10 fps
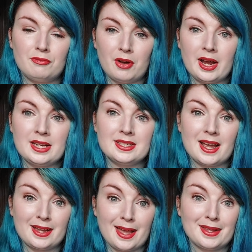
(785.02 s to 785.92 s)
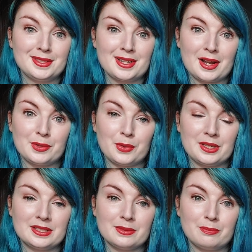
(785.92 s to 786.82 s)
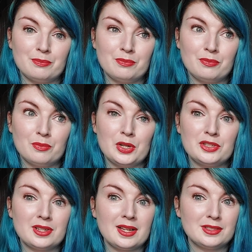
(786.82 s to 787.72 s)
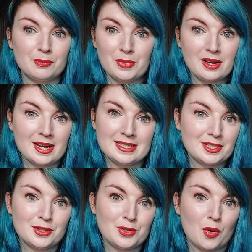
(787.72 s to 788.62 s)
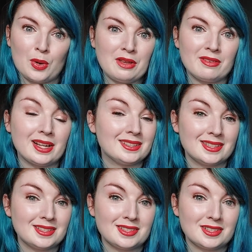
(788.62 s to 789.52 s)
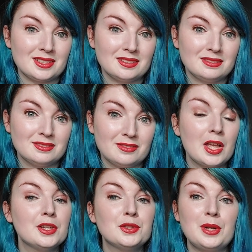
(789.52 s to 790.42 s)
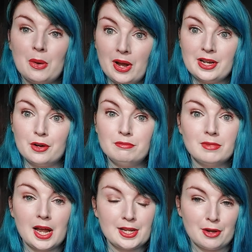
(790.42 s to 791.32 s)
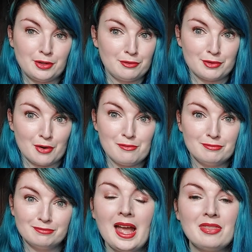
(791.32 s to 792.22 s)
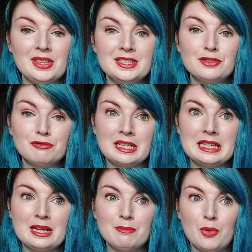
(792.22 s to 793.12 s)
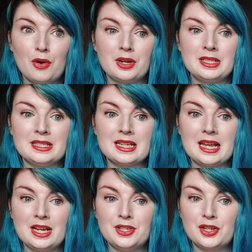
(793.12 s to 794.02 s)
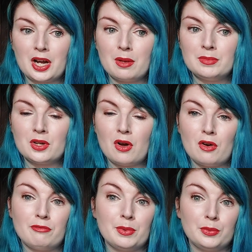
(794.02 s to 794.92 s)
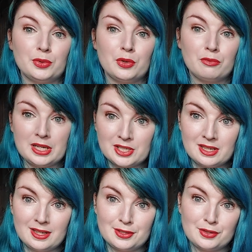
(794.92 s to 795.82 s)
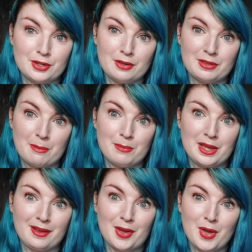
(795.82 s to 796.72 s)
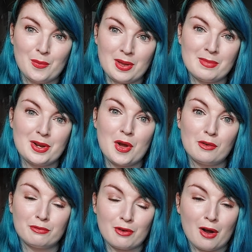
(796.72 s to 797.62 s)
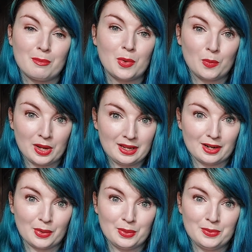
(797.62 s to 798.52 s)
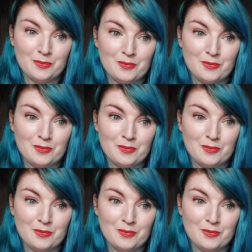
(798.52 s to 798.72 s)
fight against landlordism, which is something I didn't know even existed. So now I know, and now you know. This is really important in terms of both regional history of them being women from Wicklow